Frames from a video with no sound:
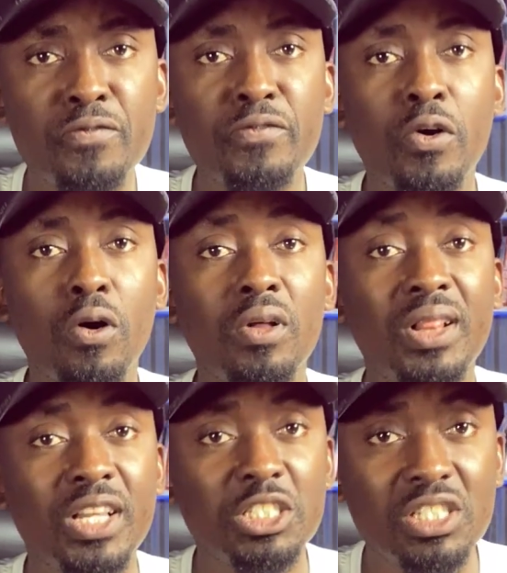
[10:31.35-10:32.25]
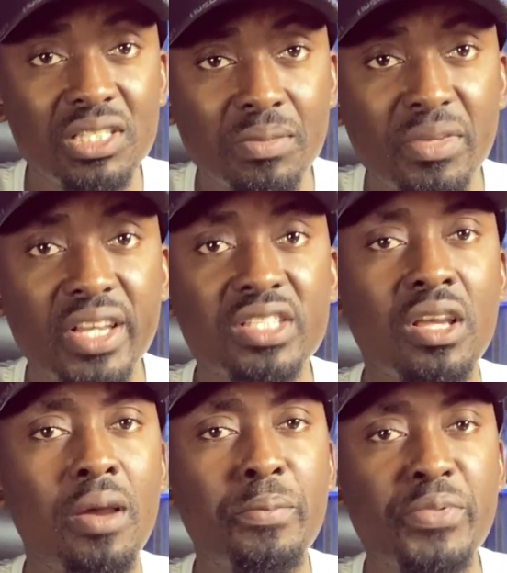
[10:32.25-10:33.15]
for legitimate,
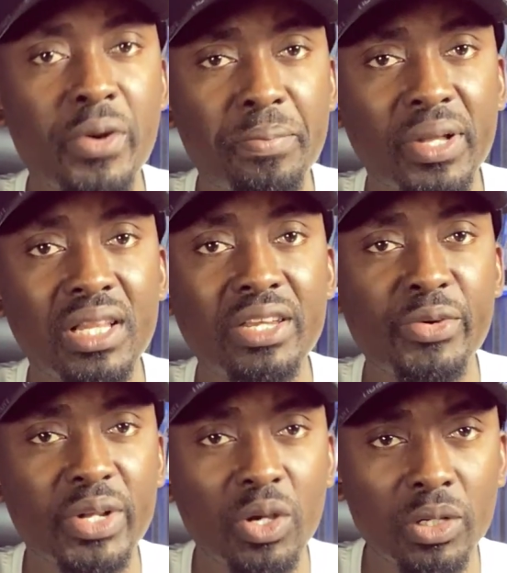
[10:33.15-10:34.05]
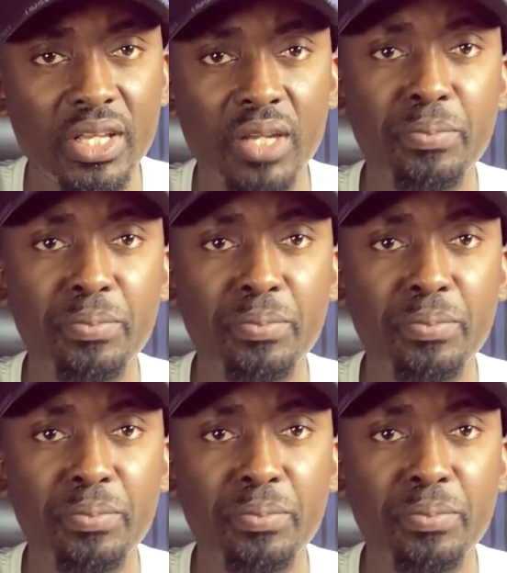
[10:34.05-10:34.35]
properly recorded